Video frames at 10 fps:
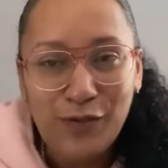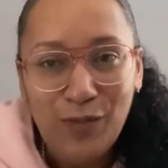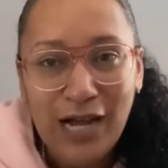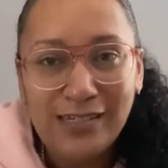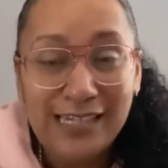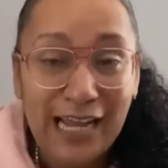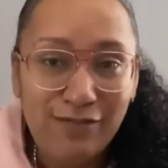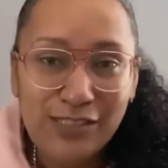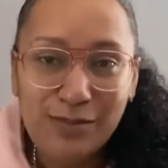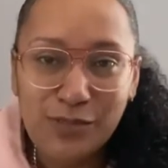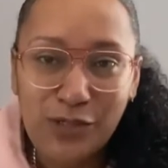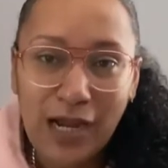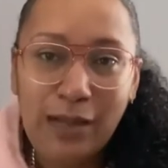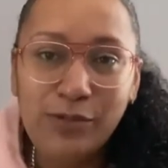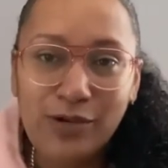a while and haven't
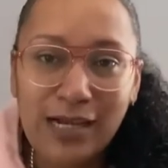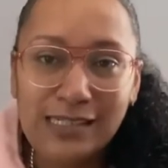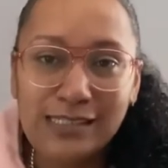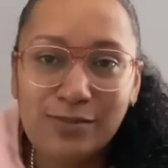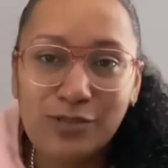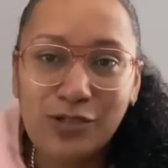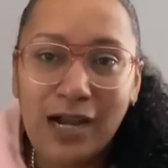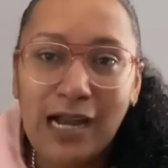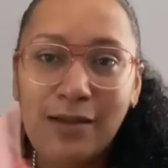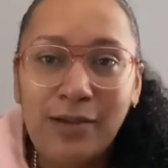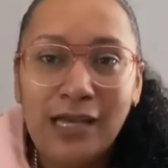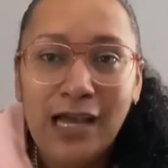subscribed, go ahead and subscribe.